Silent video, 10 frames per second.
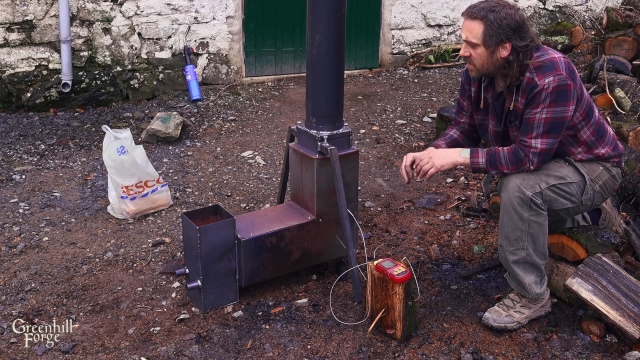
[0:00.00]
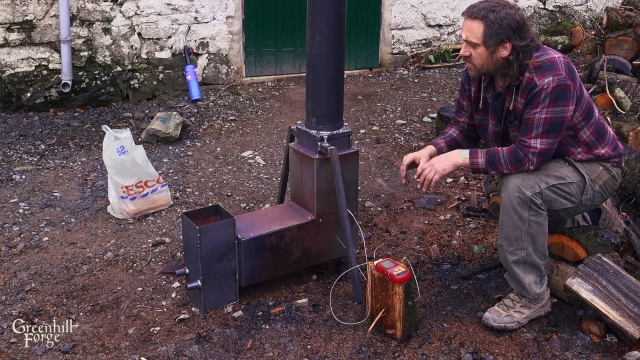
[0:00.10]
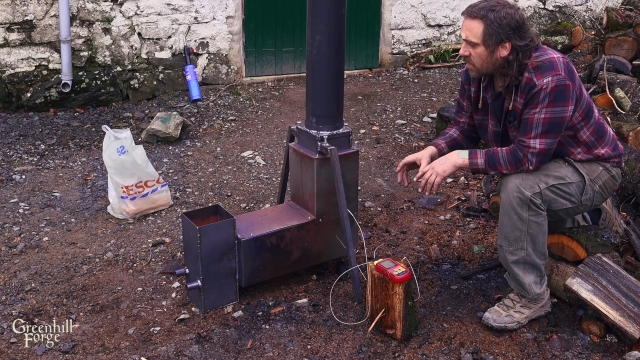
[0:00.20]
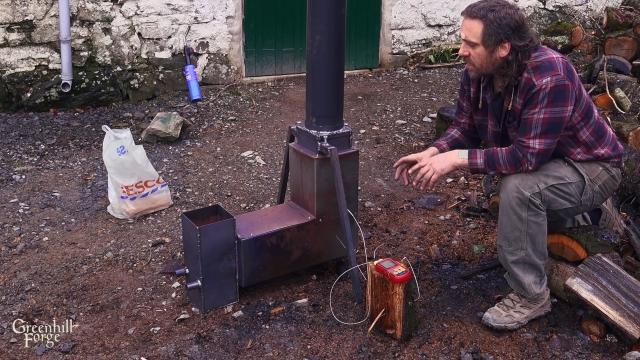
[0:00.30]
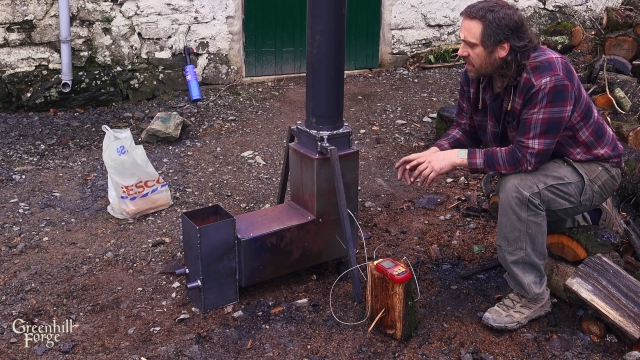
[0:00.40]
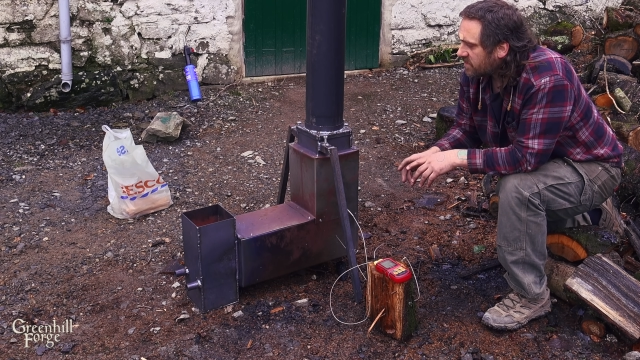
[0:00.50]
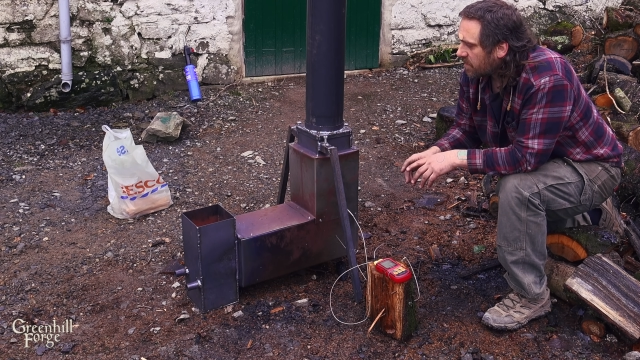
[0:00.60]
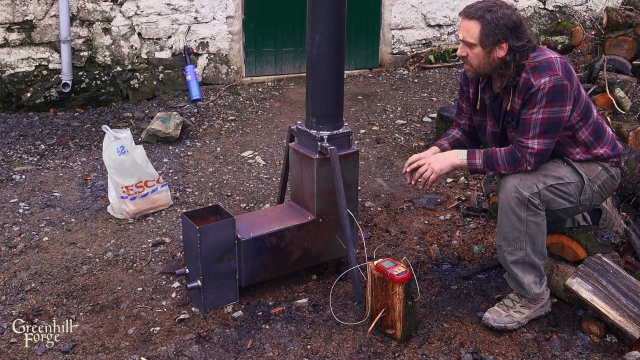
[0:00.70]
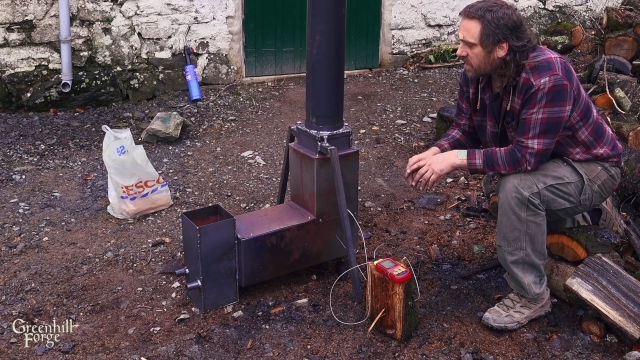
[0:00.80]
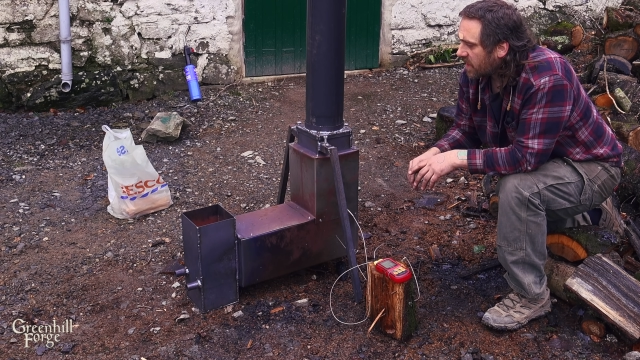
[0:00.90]
So I think
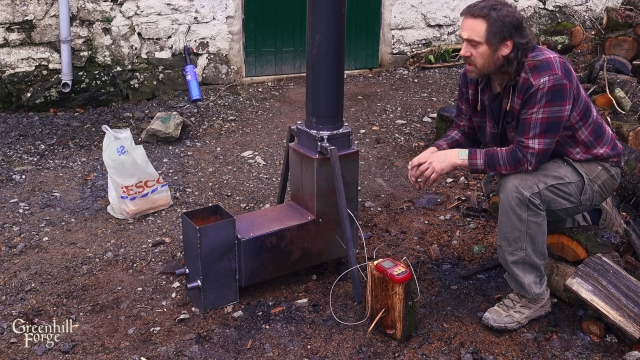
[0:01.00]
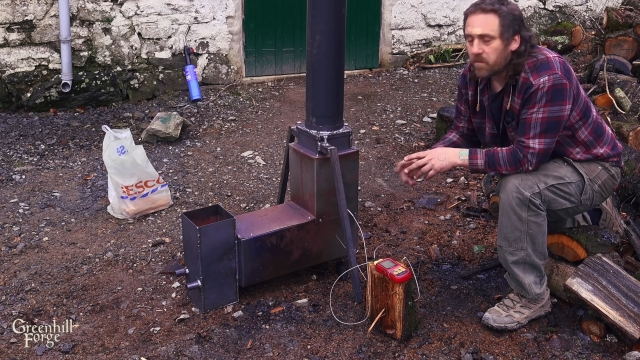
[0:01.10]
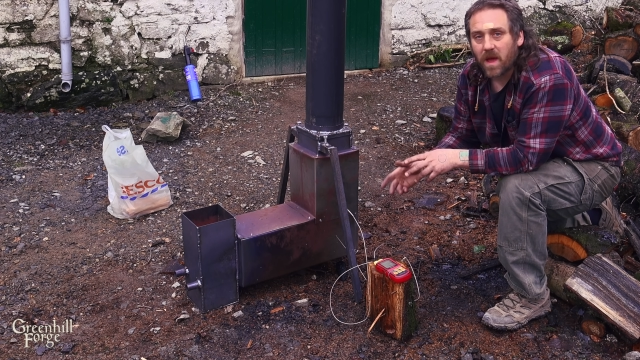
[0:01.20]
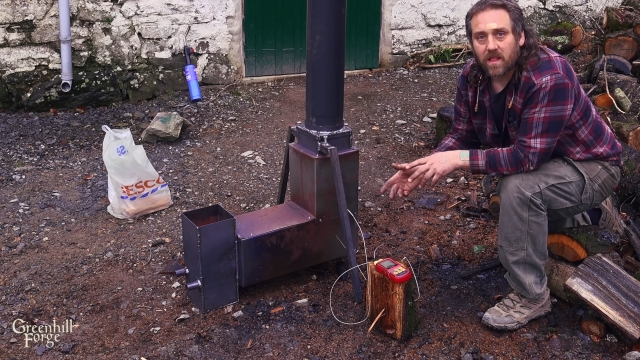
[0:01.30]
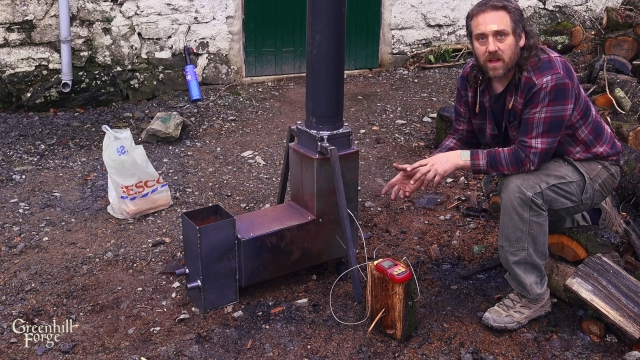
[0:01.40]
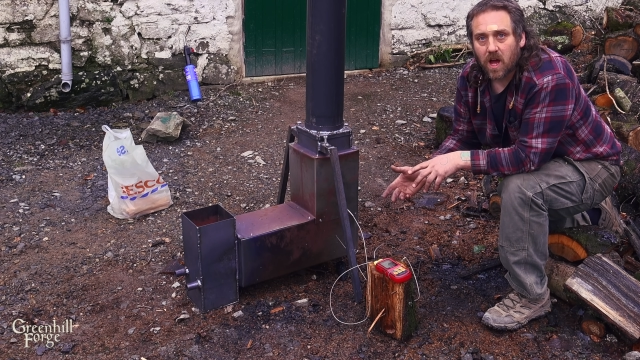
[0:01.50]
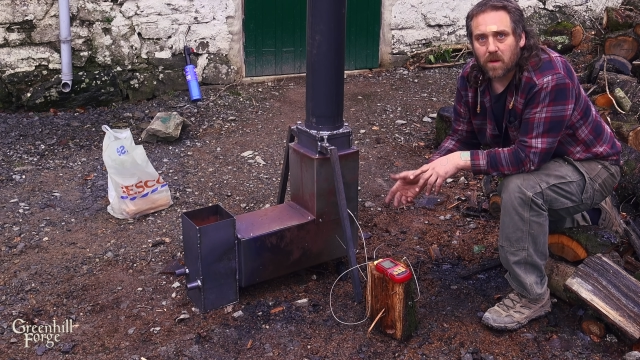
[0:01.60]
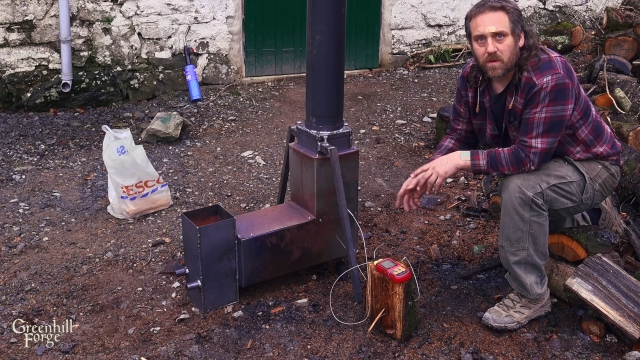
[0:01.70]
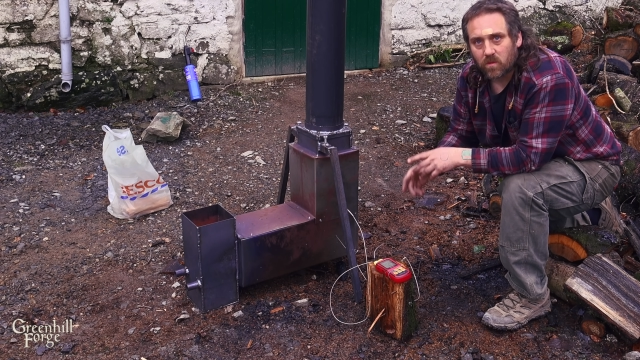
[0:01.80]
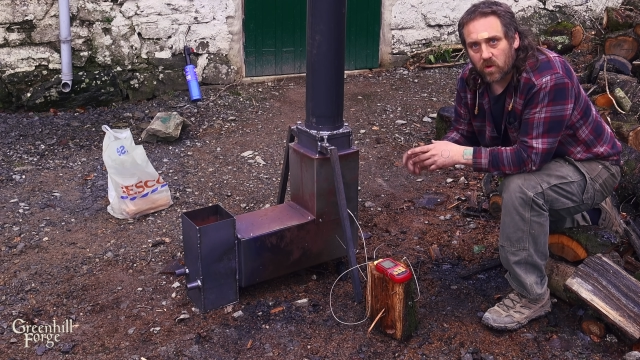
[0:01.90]
something like a pellet
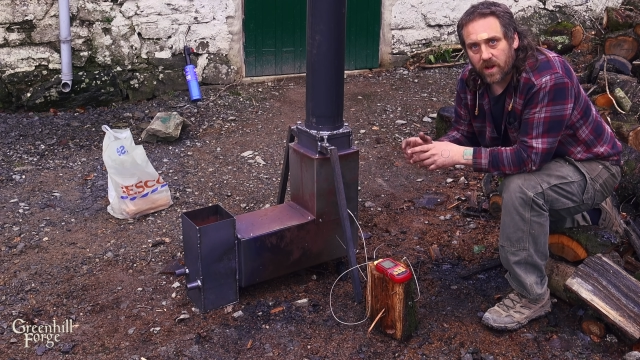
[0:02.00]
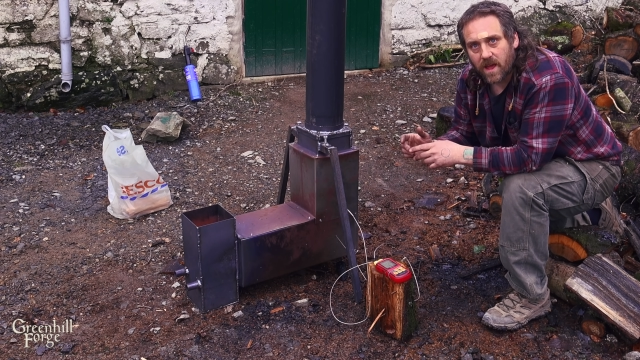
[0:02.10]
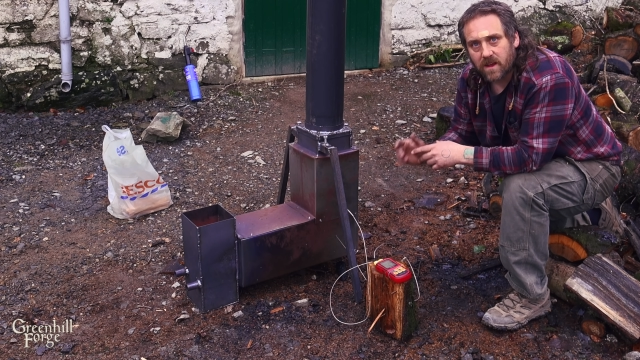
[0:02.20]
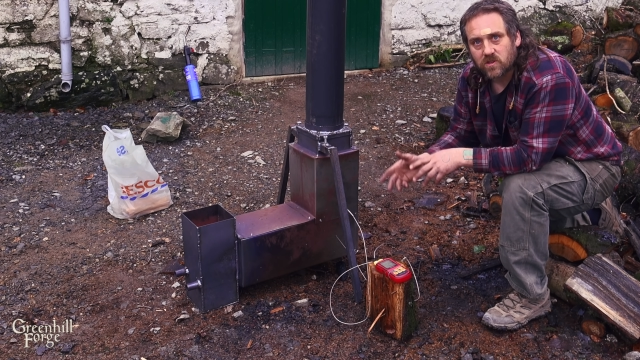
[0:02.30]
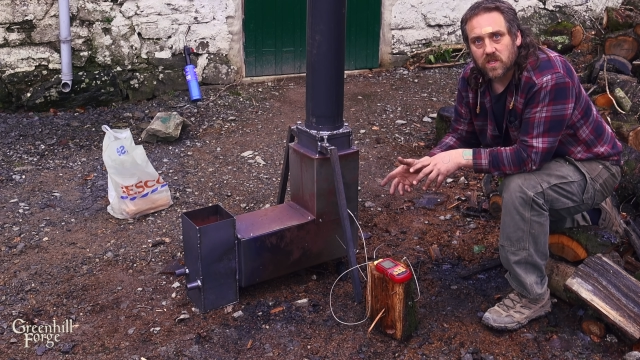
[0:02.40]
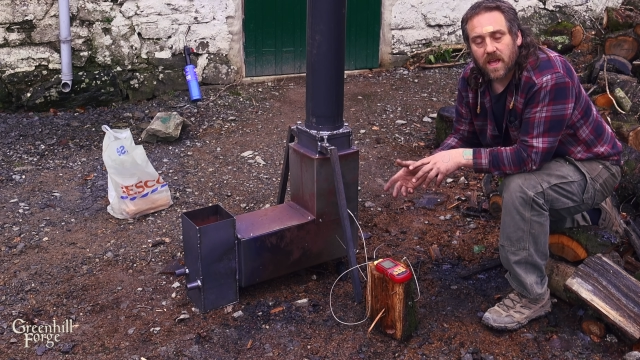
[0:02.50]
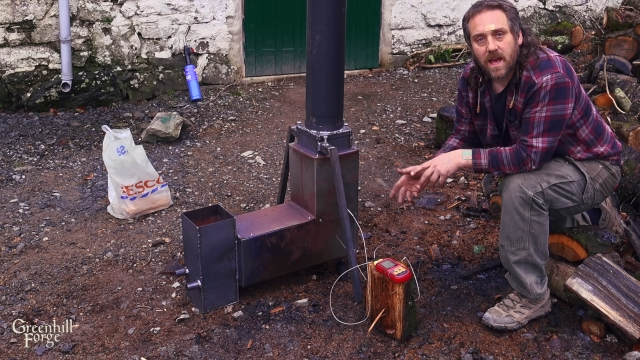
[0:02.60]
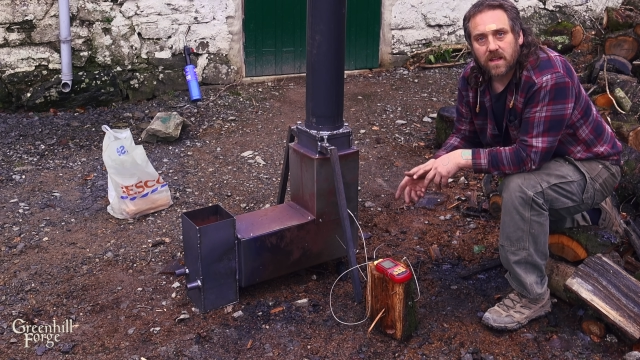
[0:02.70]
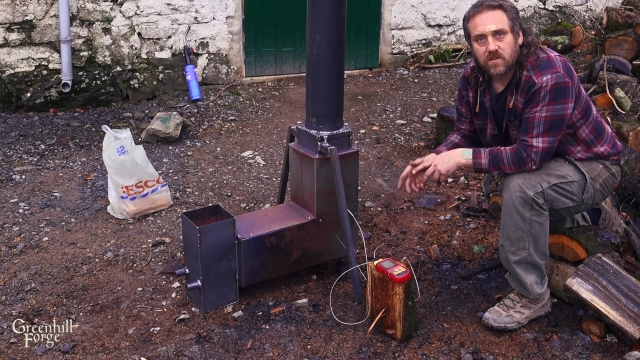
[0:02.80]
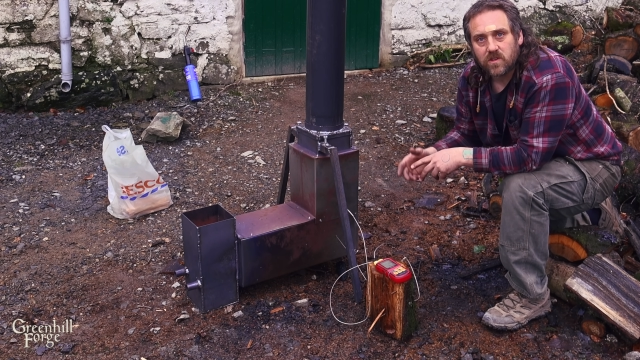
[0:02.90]
hopper would actually
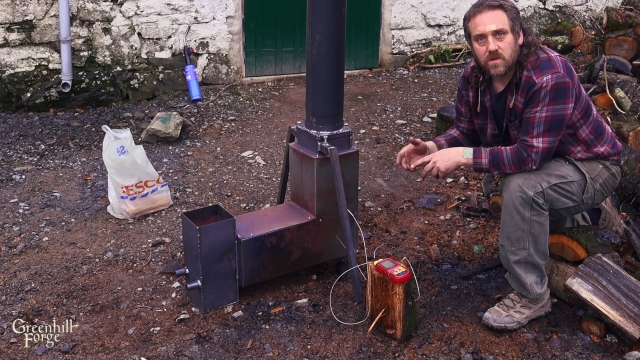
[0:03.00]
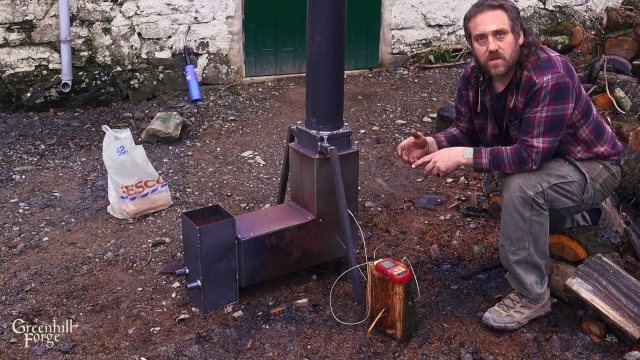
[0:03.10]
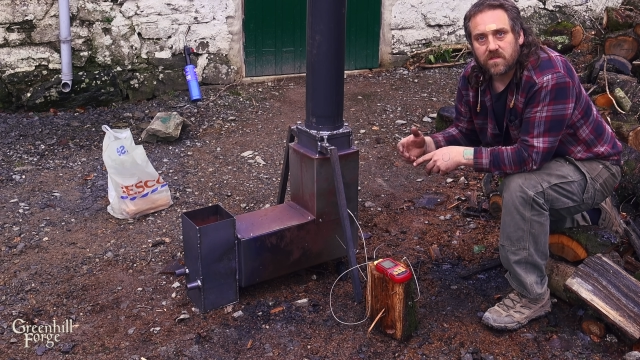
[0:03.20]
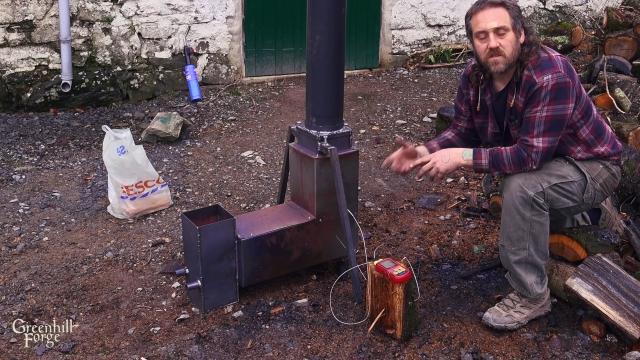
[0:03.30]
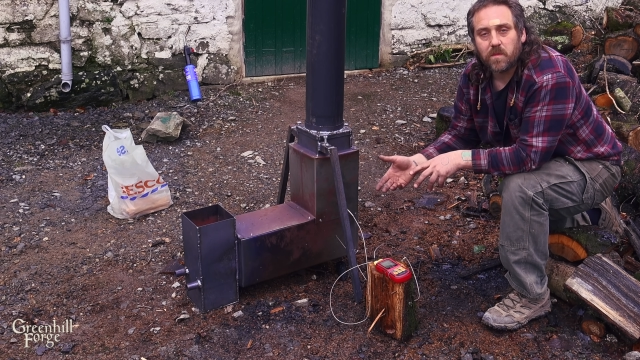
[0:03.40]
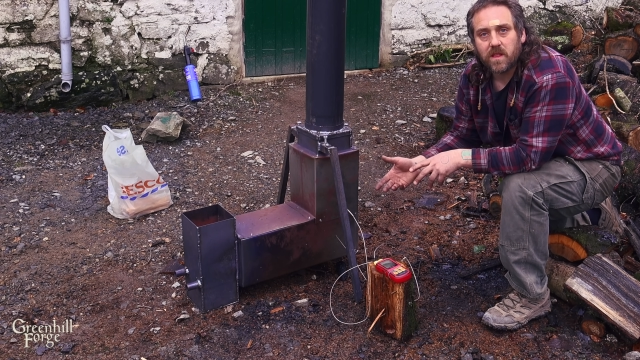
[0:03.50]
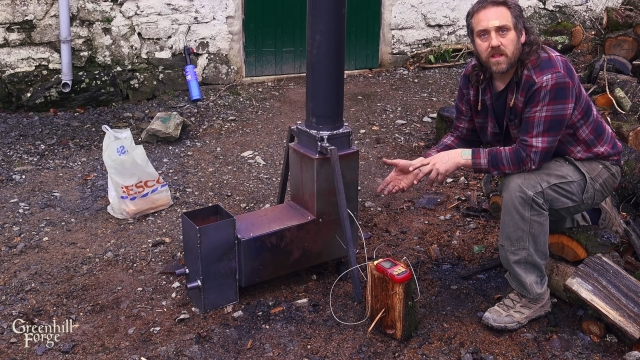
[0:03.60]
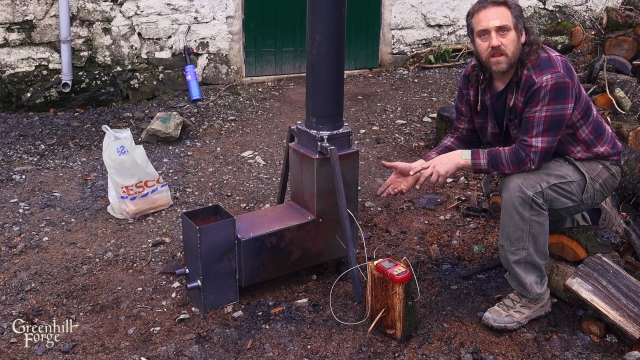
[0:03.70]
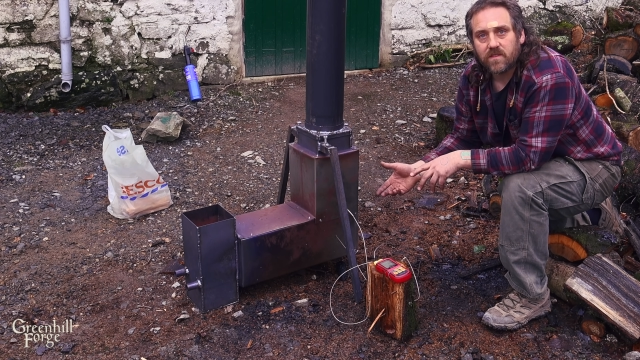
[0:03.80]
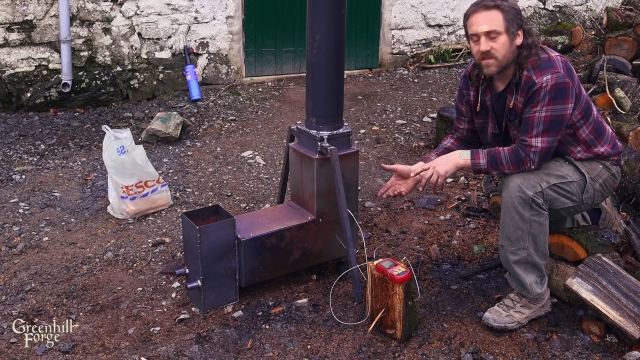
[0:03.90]
add to the
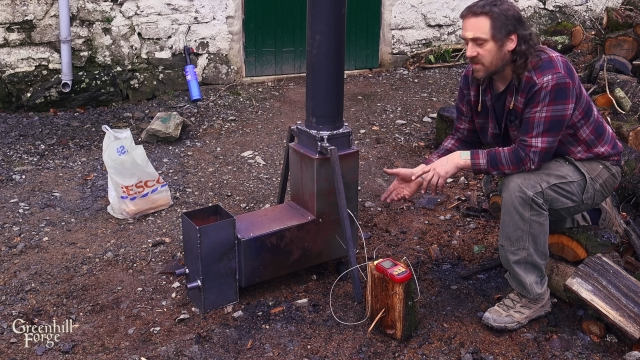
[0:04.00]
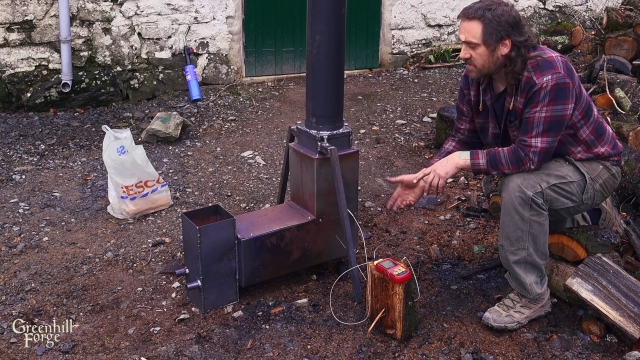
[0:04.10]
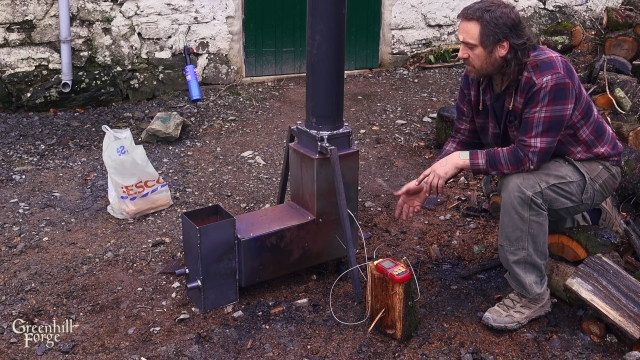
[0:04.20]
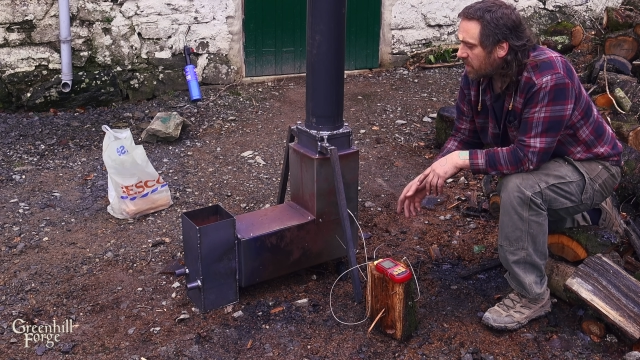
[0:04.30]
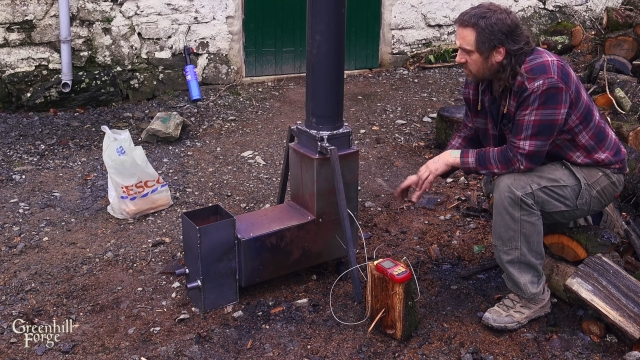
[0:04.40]
stability of the system.